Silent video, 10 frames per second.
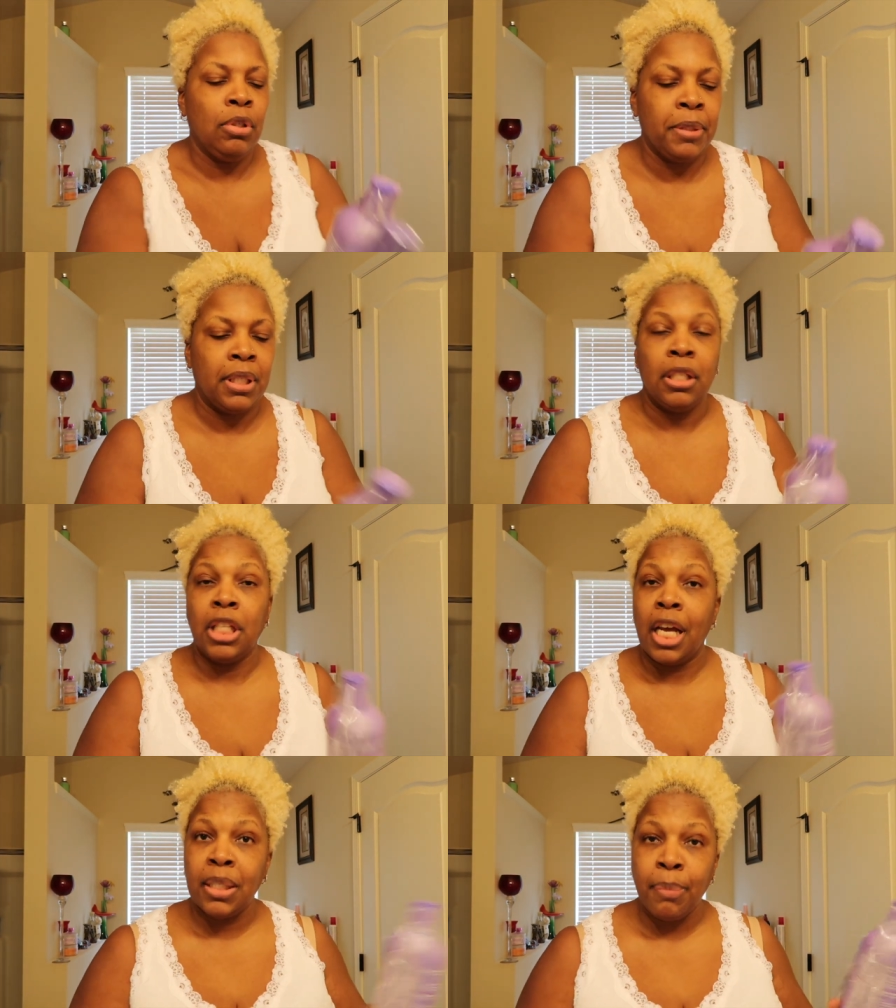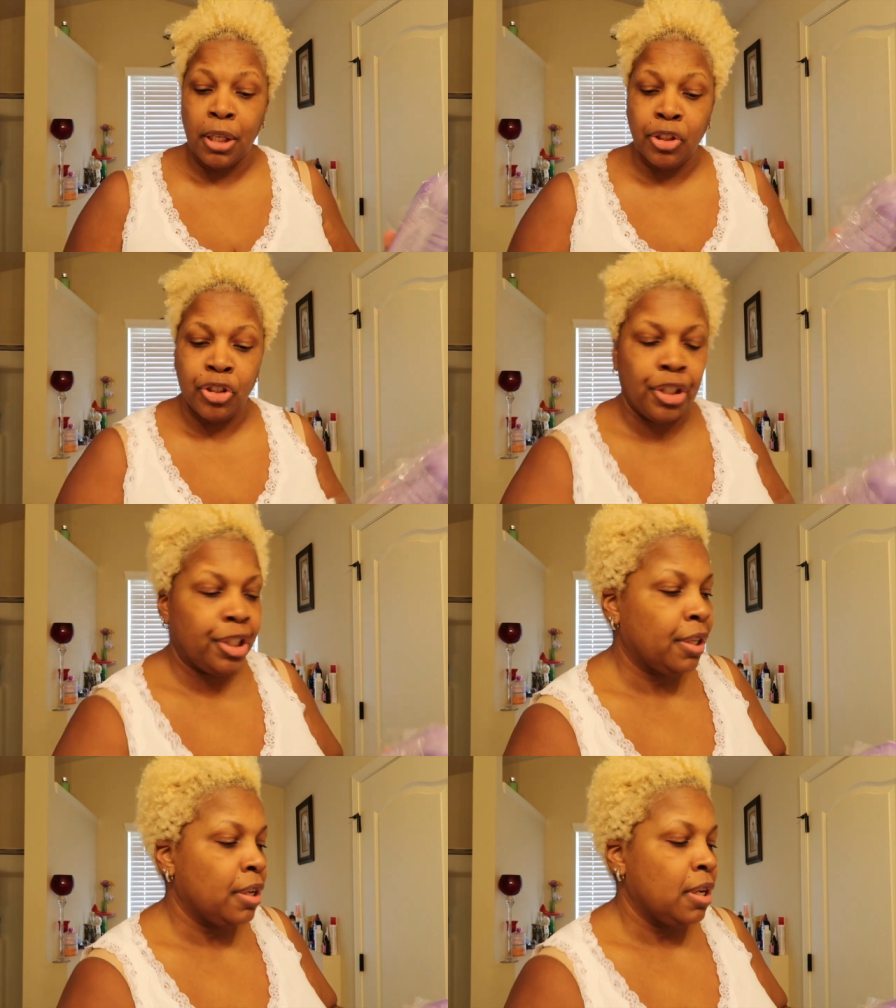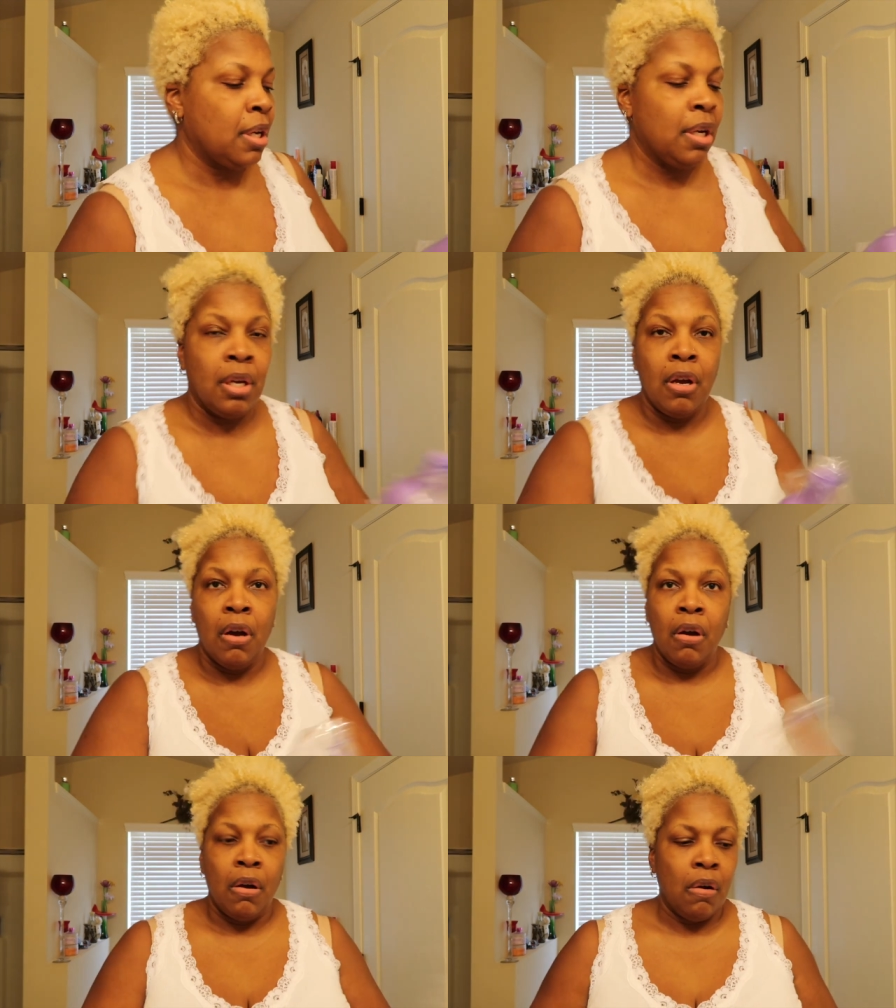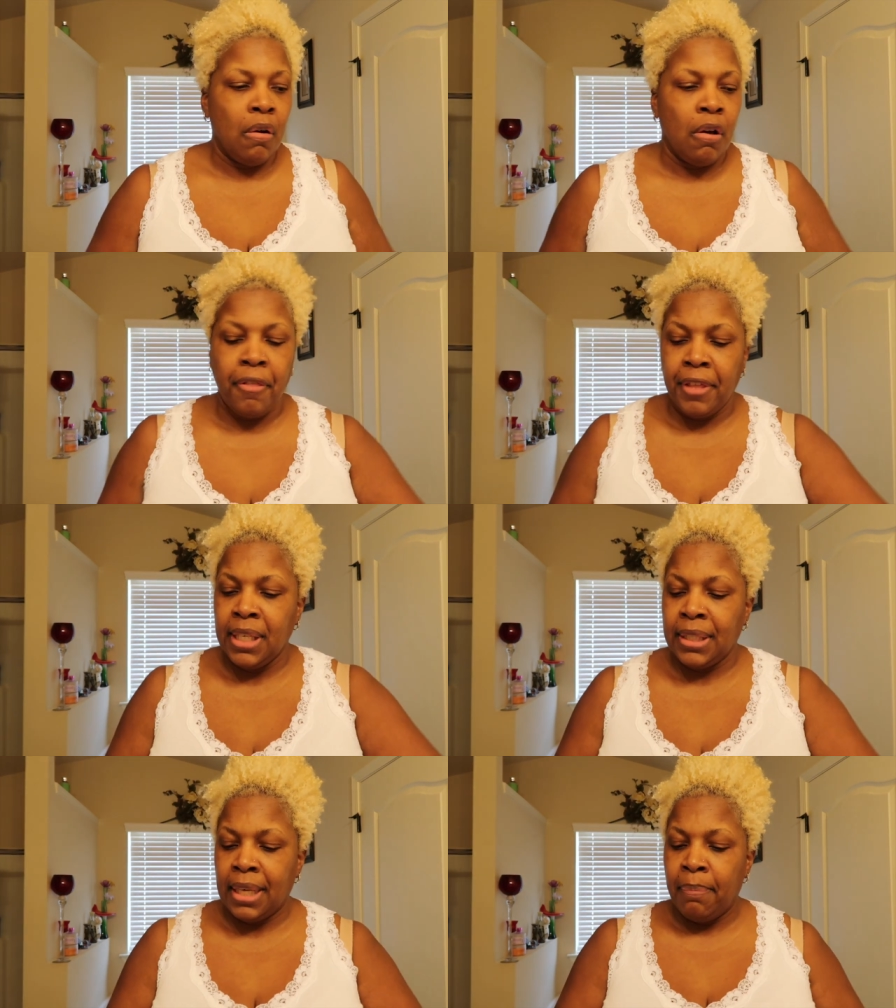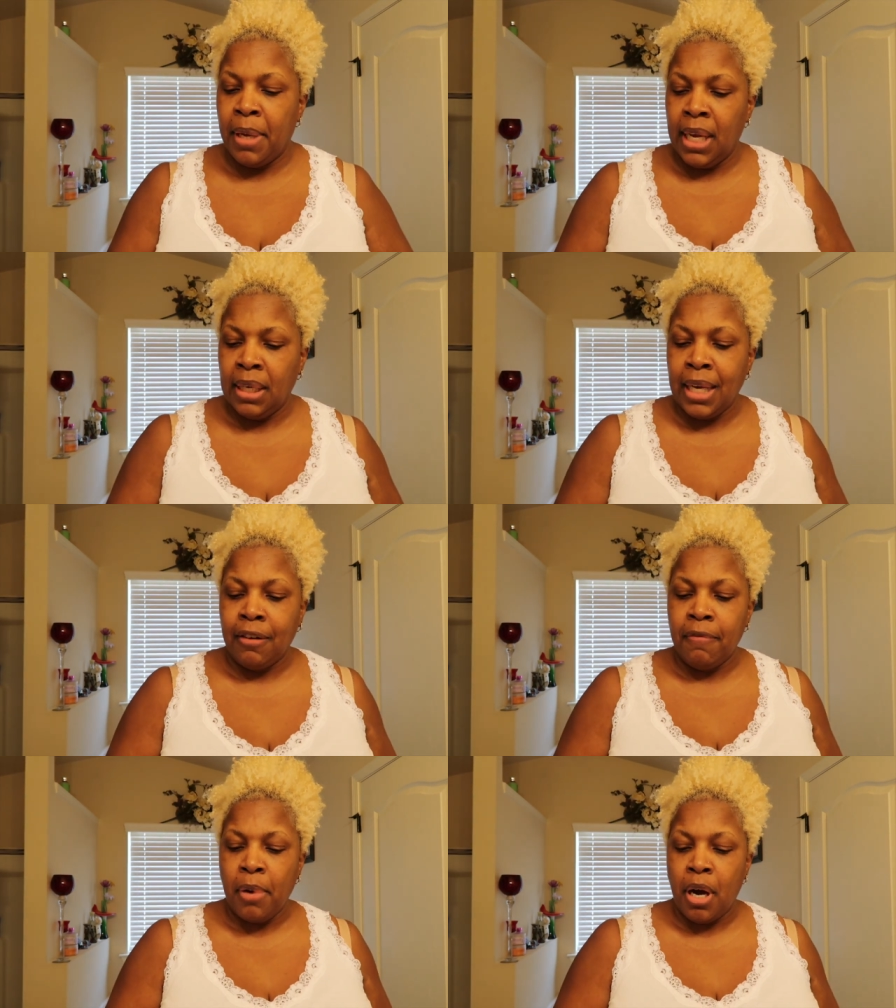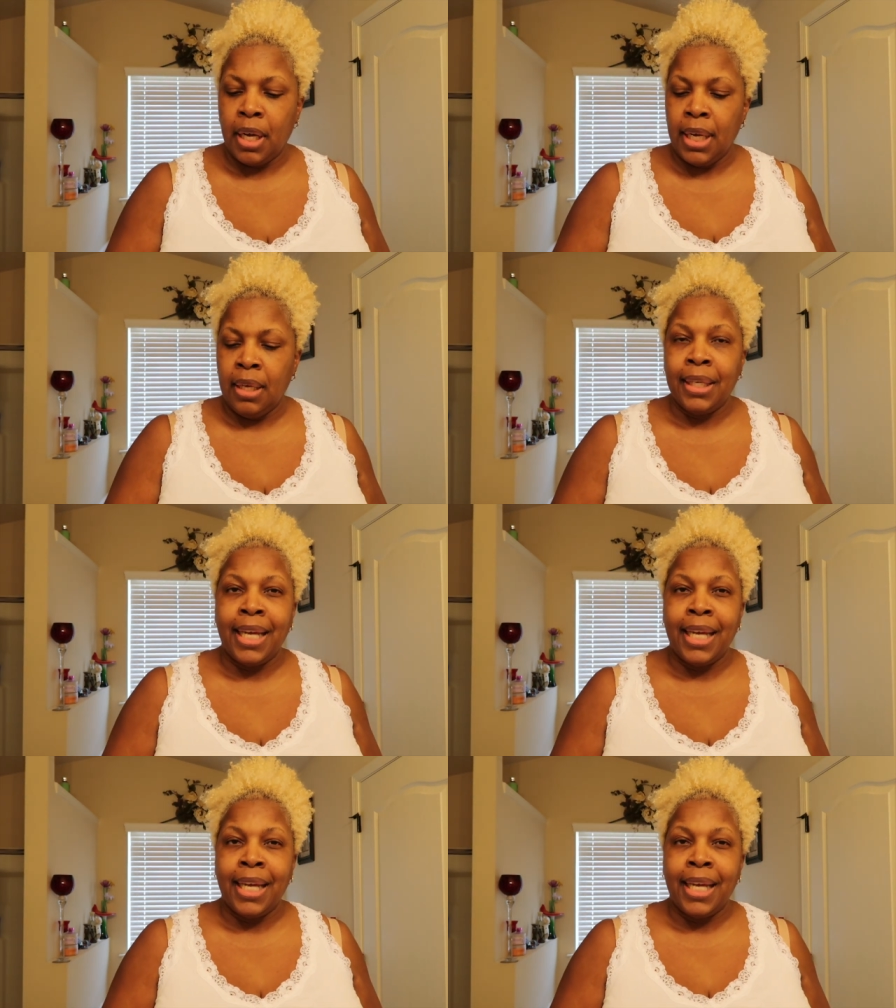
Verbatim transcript: Oops, not sponsored. All things I paid out of pocket.